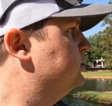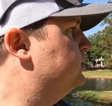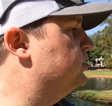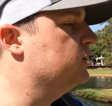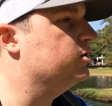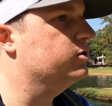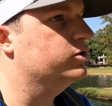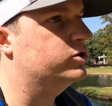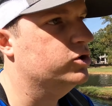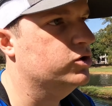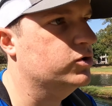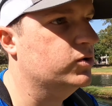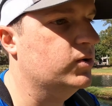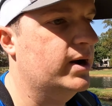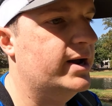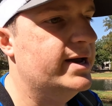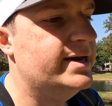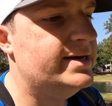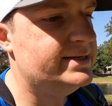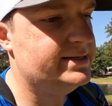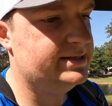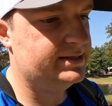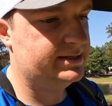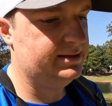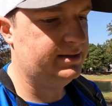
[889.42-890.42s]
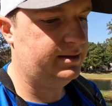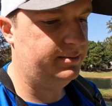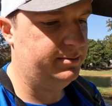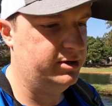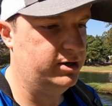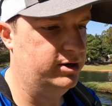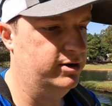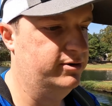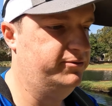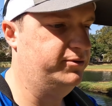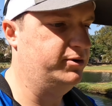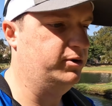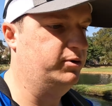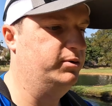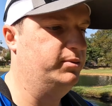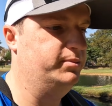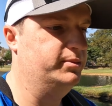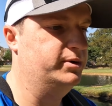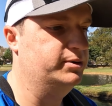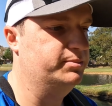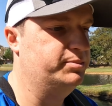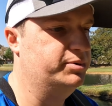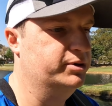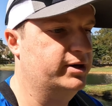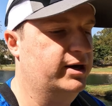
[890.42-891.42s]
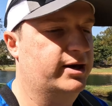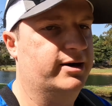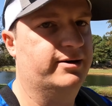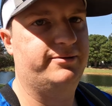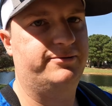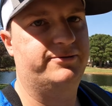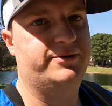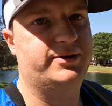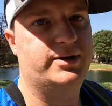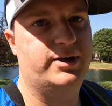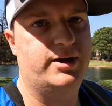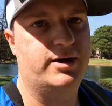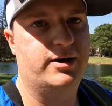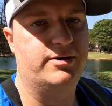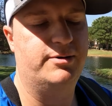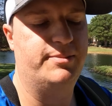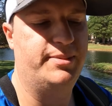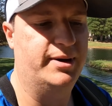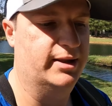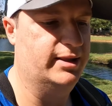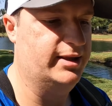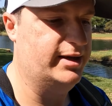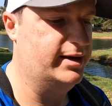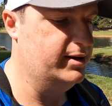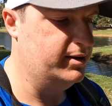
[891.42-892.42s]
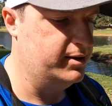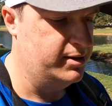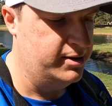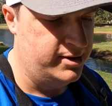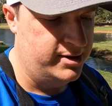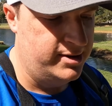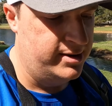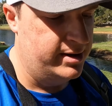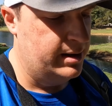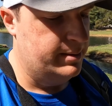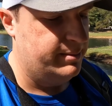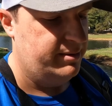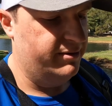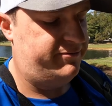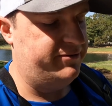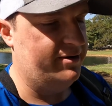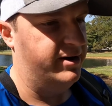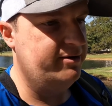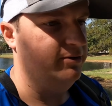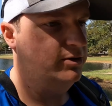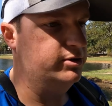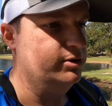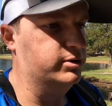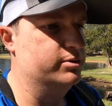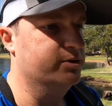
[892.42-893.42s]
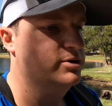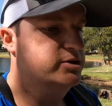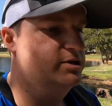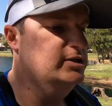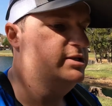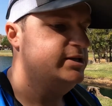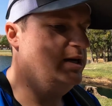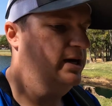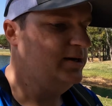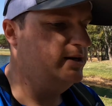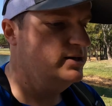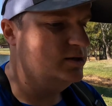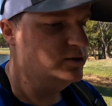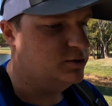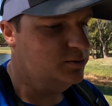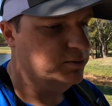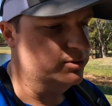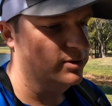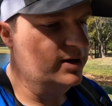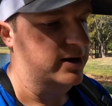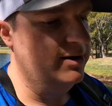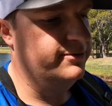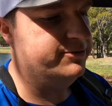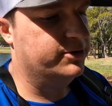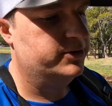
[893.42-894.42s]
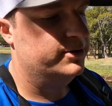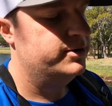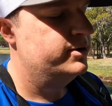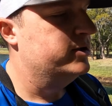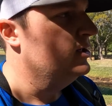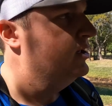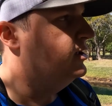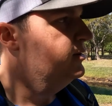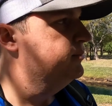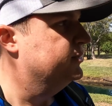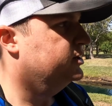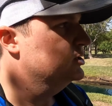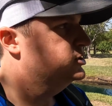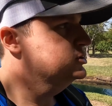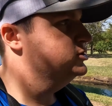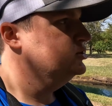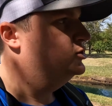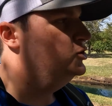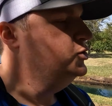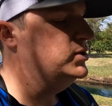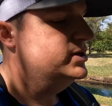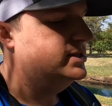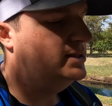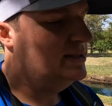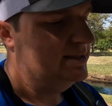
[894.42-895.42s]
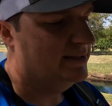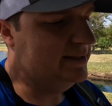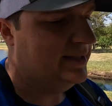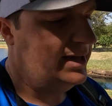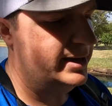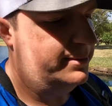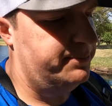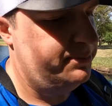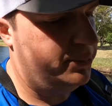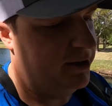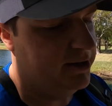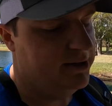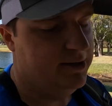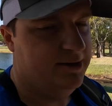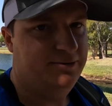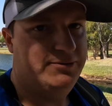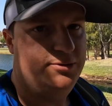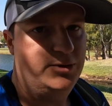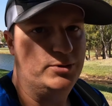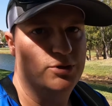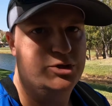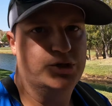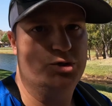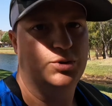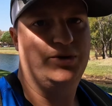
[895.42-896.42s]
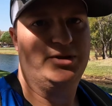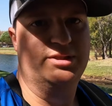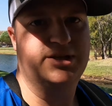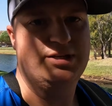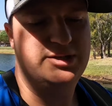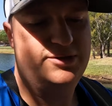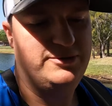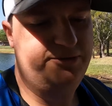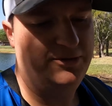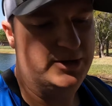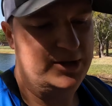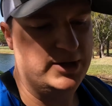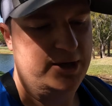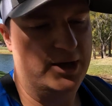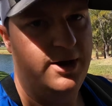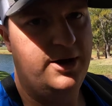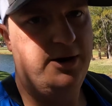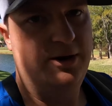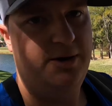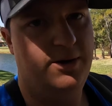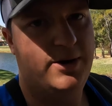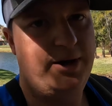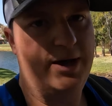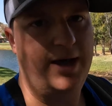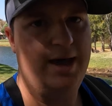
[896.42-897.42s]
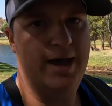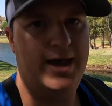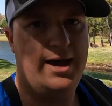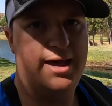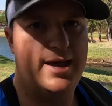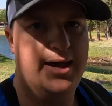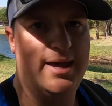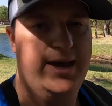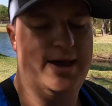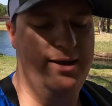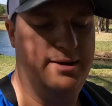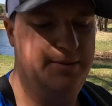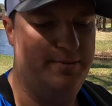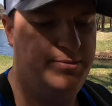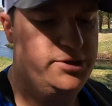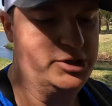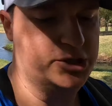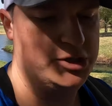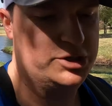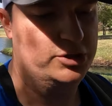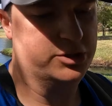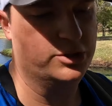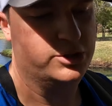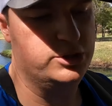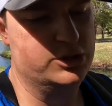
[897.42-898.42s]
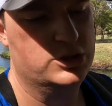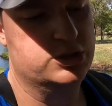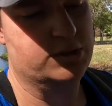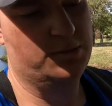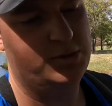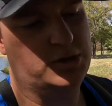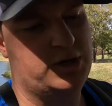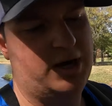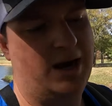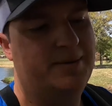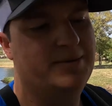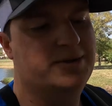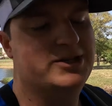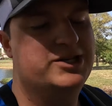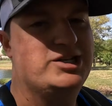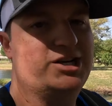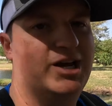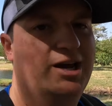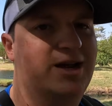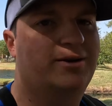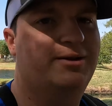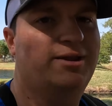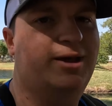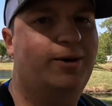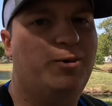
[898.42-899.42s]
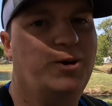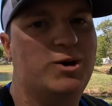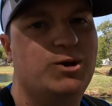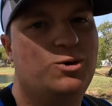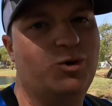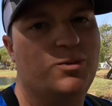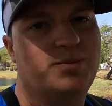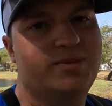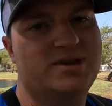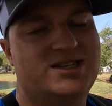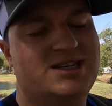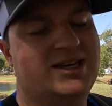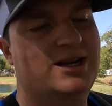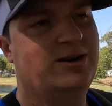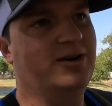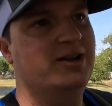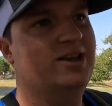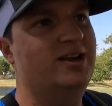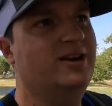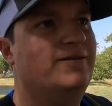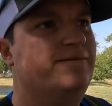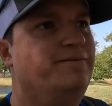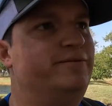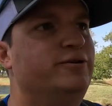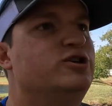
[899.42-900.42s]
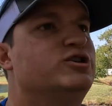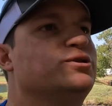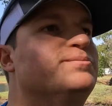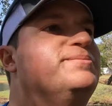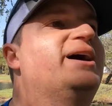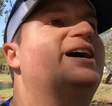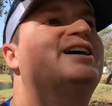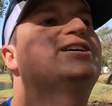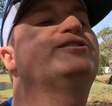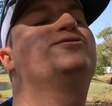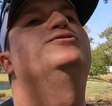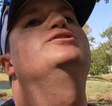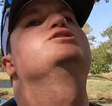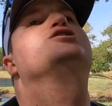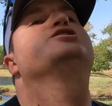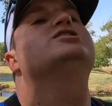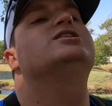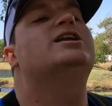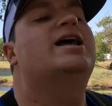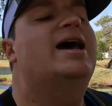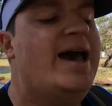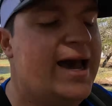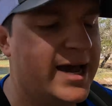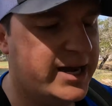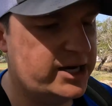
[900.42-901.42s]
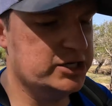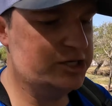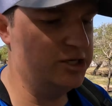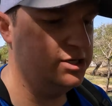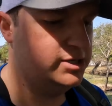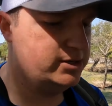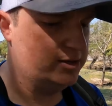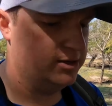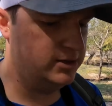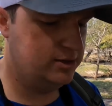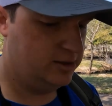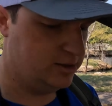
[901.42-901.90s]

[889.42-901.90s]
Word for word: going crazy. Let me know if you want me to put out a video about like my favorite lures and techniques or whatever. Make sure you hit the like button if you enjoyed this video and be sure you subscribe to the channel. That way you won't miss out on any future bass fishing action,